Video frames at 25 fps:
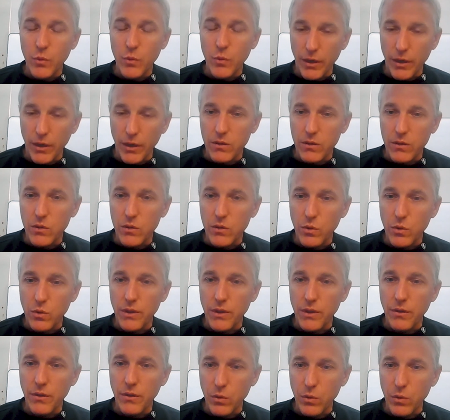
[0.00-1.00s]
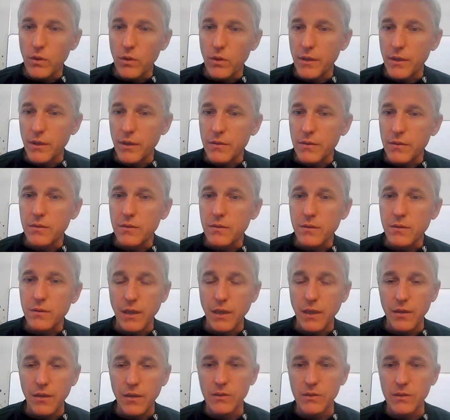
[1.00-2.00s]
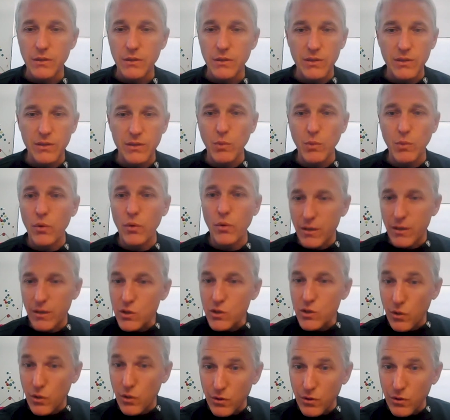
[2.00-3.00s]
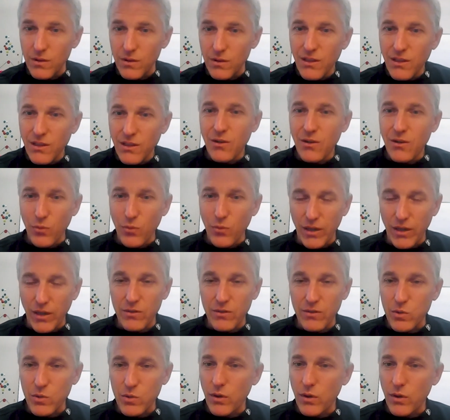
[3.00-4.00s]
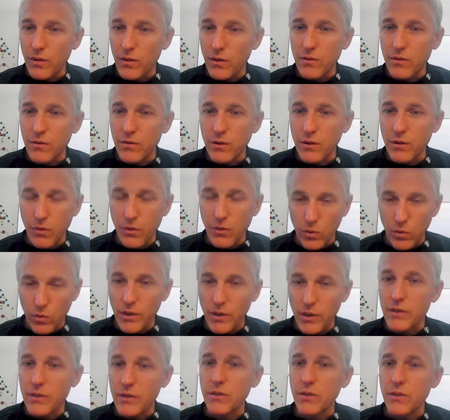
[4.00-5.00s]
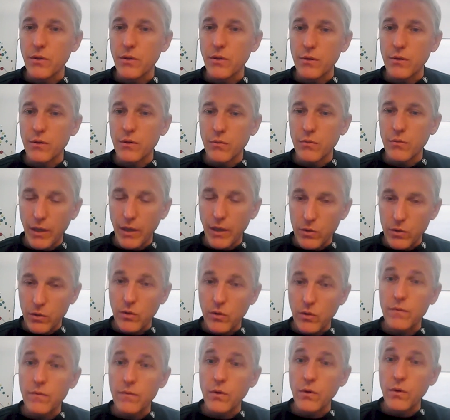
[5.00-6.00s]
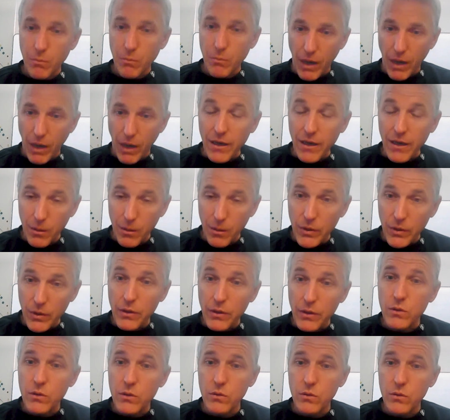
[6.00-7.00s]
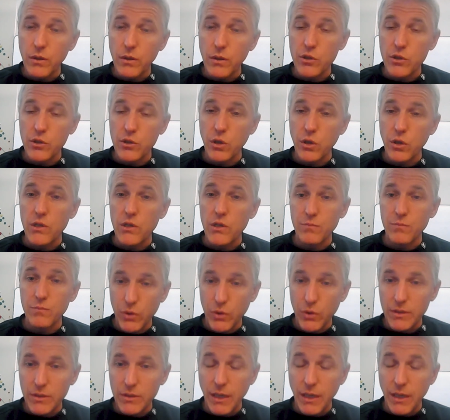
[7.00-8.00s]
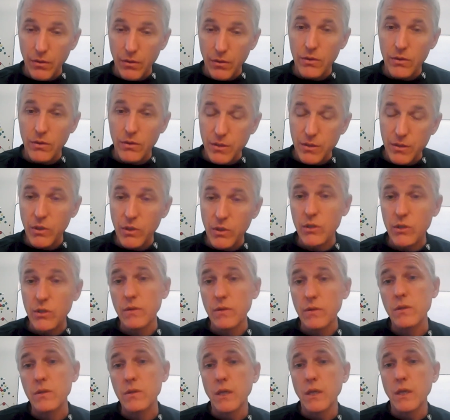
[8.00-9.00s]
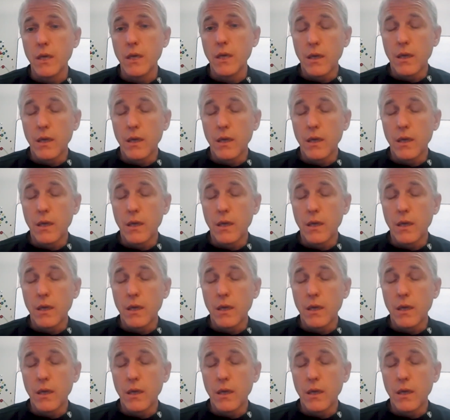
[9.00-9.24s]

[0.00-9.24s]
regulatory authorities, and this is both internal regulatory authorities, the regulatory folks at my company who are in charge of putting together the submissions,